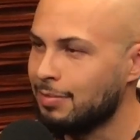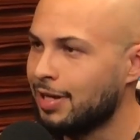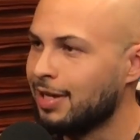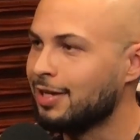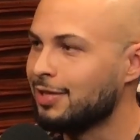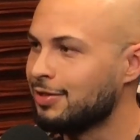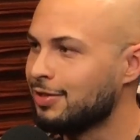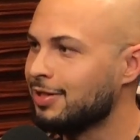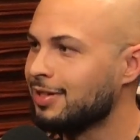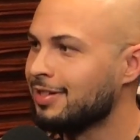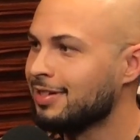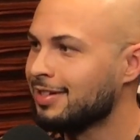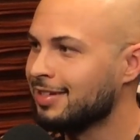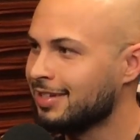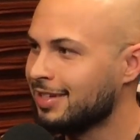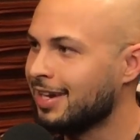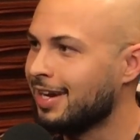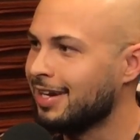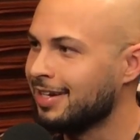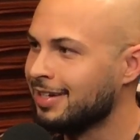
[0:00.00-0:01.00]
Yeah.
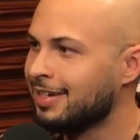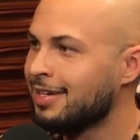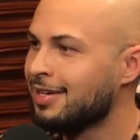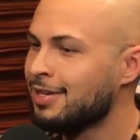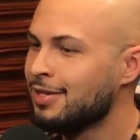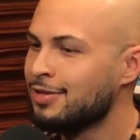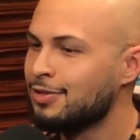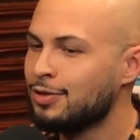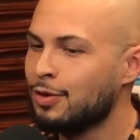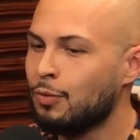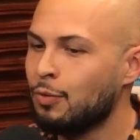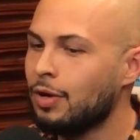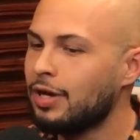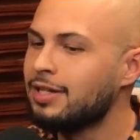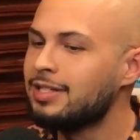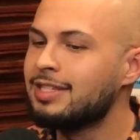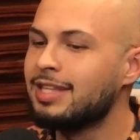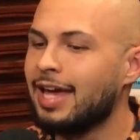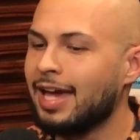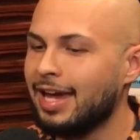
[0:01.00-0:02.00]
Okay. So what
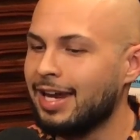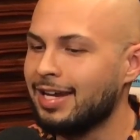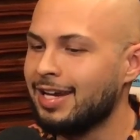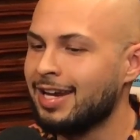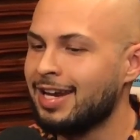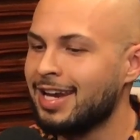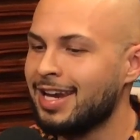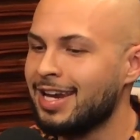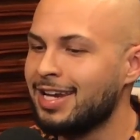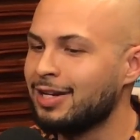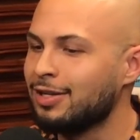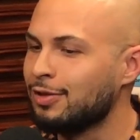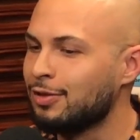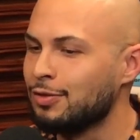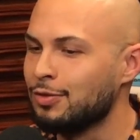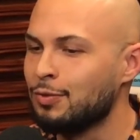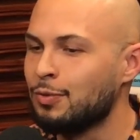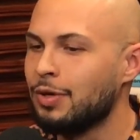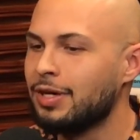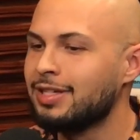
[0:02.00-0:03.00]
does that
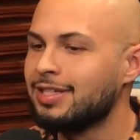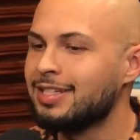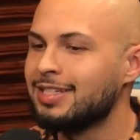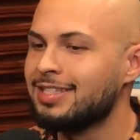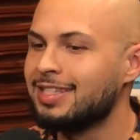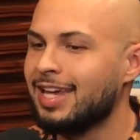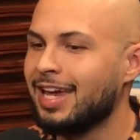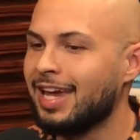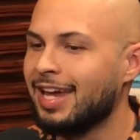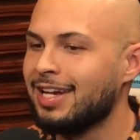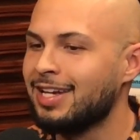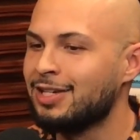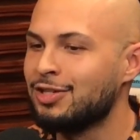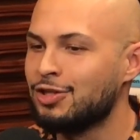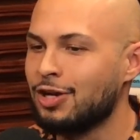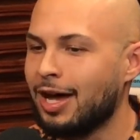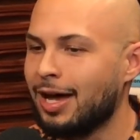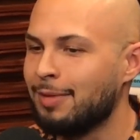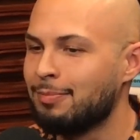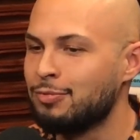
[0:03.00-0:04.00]
include? What does that
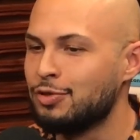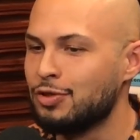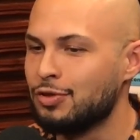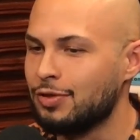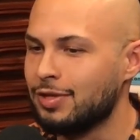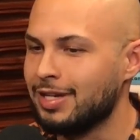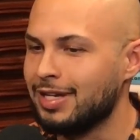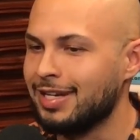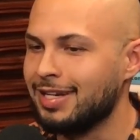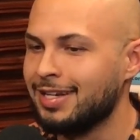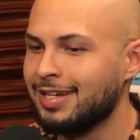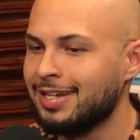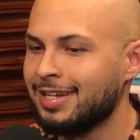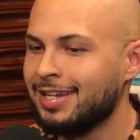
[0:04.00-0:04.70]
job duty